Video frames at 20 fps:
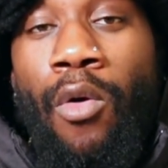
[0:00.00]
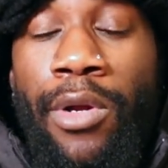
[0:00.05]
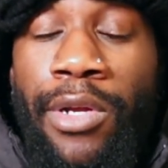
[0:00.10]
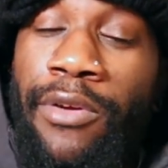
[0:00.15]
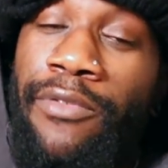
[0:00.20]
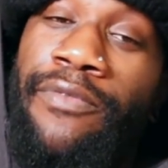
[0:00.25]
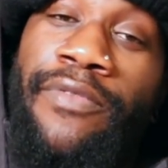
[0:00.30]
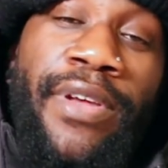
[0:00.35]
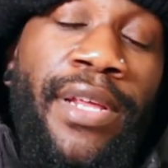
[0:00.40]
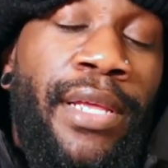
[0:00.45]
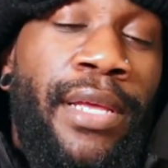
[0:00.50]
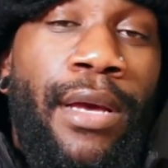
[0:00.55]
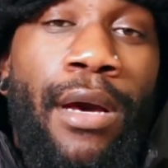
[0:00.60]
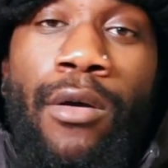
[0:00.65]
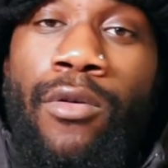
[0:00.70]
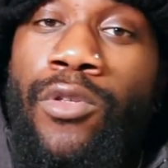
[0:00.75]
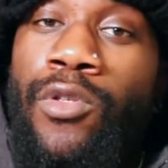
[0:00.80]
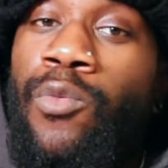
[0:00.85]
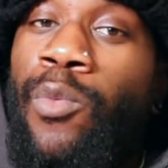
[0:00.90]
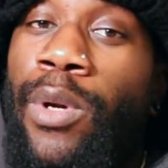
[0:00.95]
or your
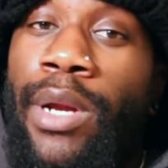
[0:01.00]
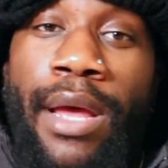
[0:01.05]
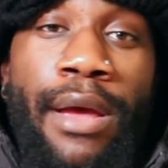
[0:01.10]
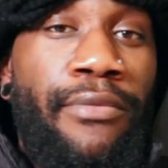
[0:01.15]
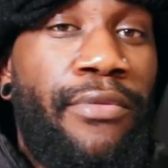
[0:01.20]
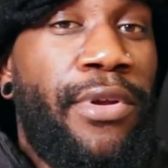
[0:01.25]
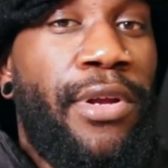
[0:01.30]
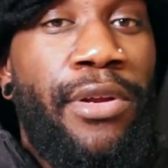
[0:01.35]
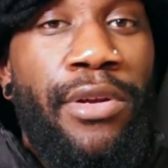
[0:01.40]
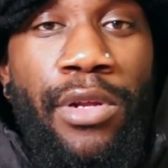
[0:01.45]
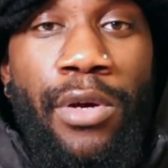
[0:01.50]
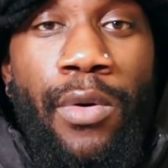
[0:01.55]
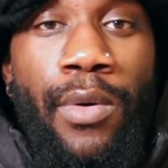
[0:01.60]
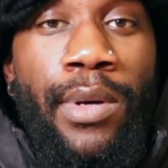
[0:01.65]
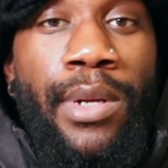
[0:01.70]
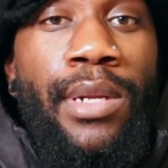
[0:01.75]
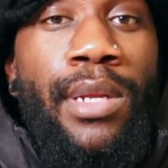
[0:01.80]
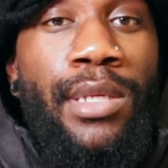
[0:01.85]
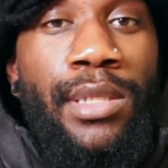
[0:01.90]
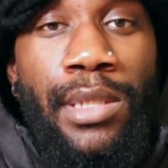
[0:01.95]
videos, whatever you're
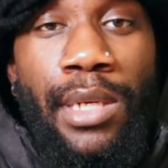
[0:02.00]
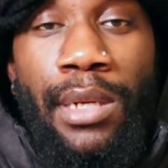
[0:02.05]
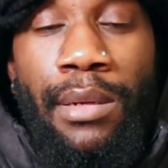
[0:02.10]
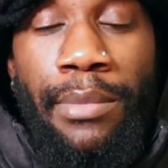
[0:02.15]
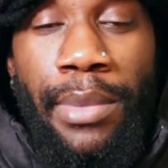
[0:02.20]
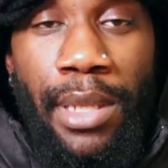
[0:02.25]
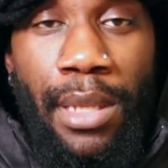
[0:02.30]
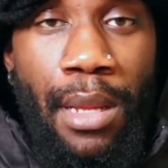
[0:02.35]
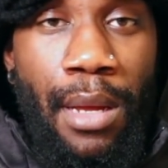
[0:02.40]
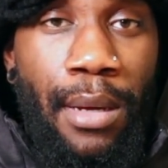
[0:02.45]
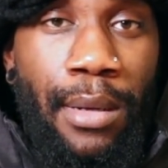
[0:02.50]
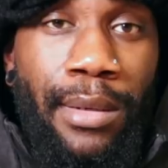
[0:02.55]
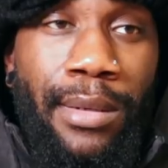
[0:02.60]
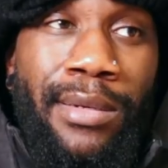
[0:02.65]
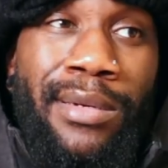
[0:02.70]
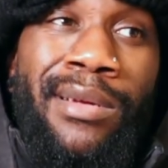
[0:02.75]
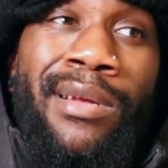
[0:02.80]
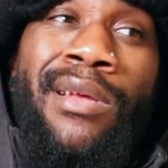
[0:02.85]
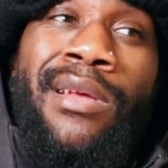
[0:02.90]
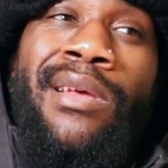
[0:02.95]
doing is gonna be longer.